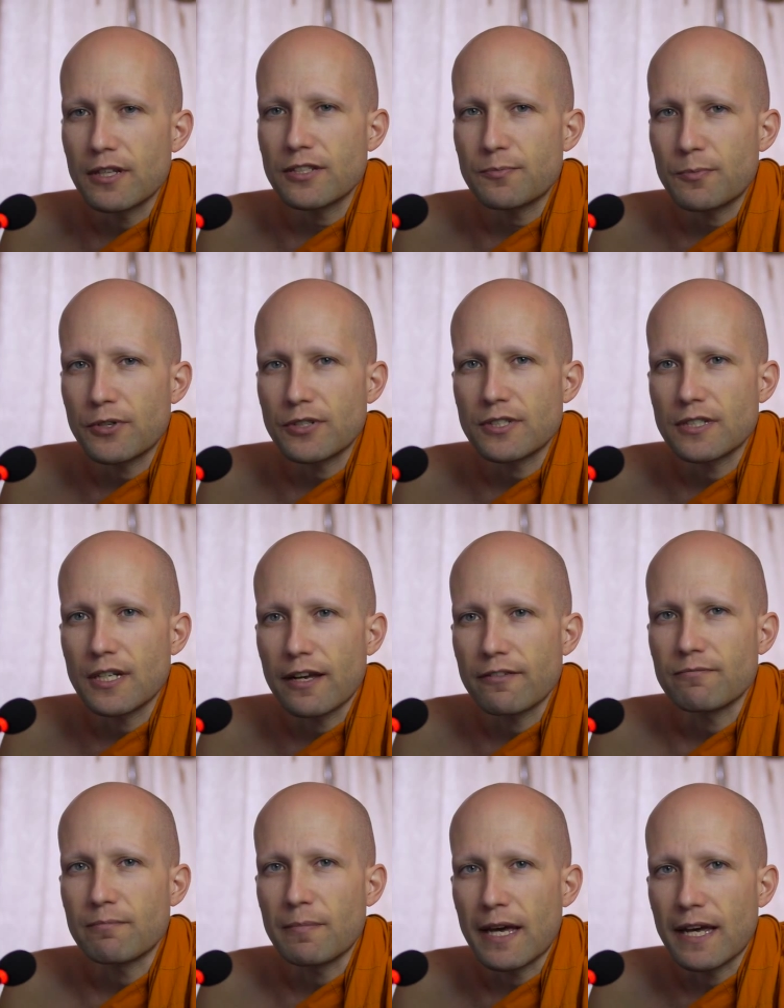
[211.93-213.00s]
this person I've
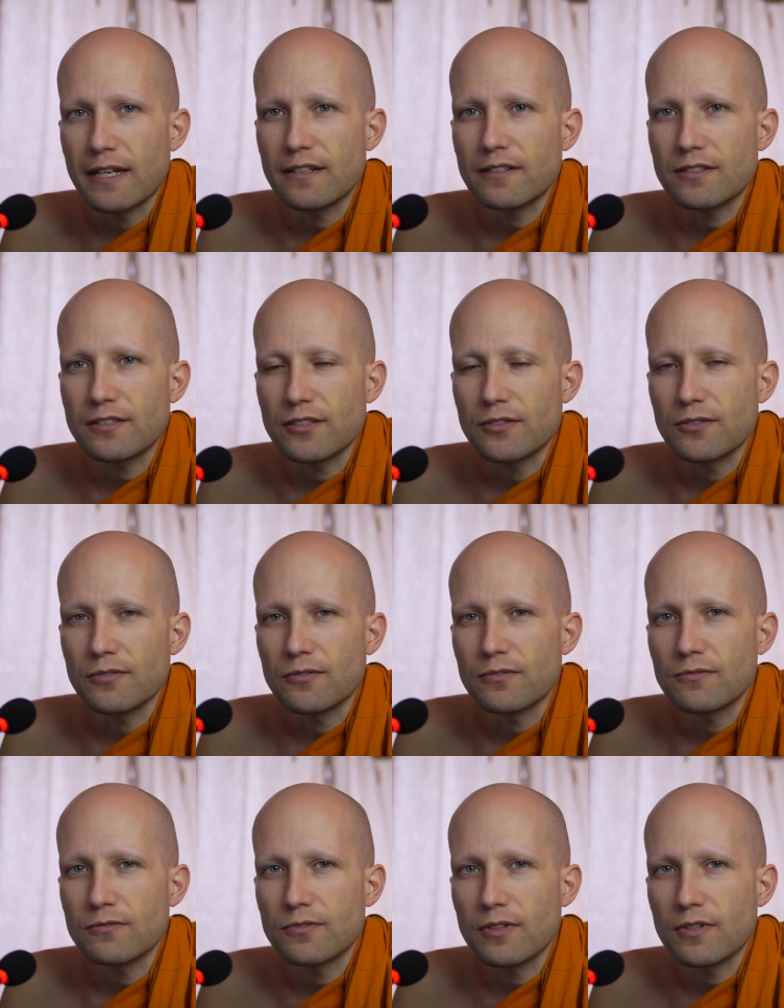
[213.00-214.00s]
met, so